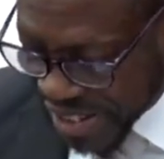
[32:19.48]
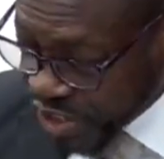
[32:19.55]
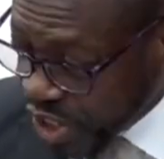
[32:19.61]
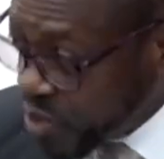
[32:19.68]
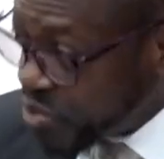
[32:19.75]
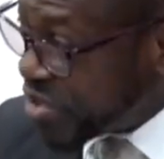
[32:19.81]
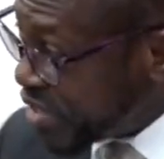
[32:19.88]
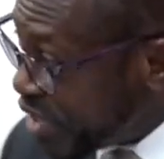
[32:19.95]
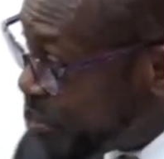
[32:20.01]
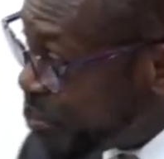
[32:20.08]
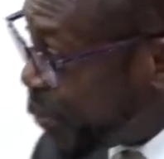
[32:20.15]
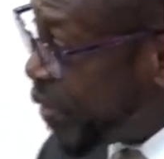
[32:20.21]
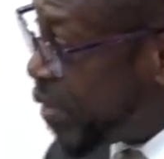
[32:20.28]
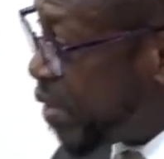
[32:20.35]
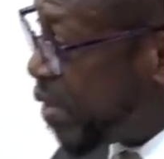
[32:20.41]
that sound
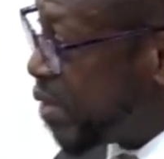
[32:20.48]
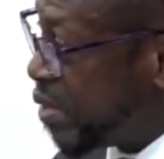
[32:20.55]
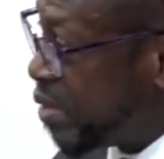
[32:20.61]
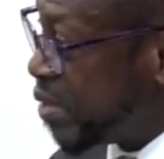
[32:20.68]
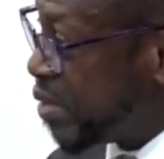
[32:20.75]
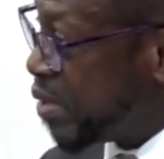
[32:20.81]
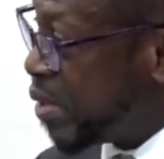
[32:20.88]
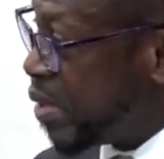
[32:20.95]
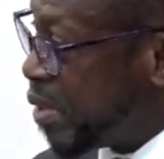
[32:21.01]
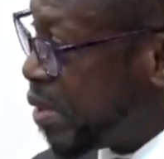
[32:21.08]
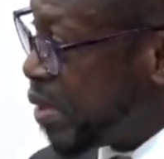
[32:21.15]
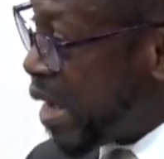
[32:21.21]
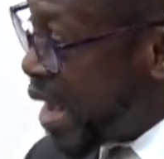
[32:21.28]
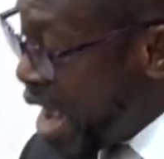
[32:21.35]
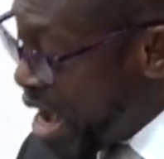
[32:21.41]
simple,
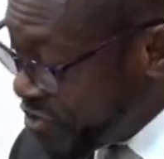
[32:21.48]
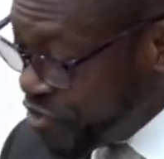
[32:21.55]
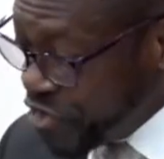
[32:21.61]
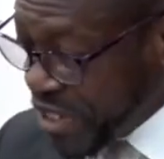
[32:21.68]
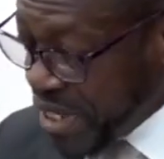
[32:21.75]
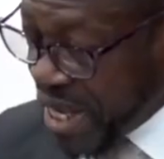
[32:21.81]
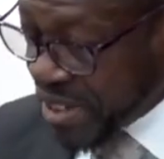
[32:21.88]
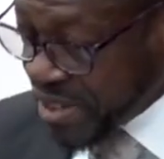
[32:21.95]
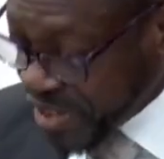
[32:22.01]
everyday